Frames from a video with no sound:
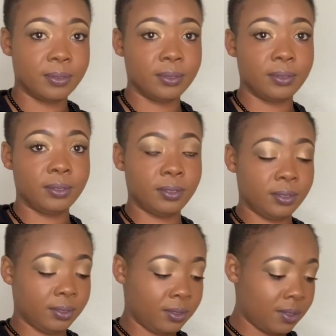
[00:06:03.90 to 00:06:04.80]

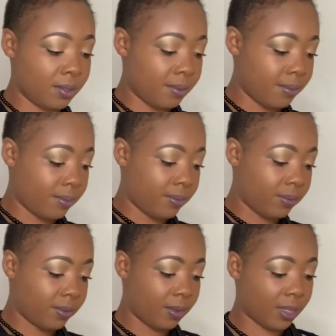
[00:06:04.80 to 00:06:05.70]

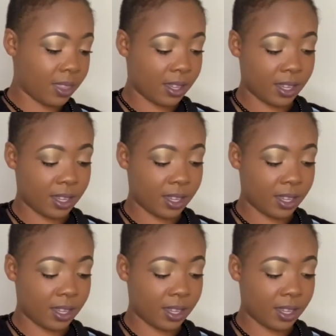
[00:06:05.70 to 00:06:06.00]
No one is speaking in this clip.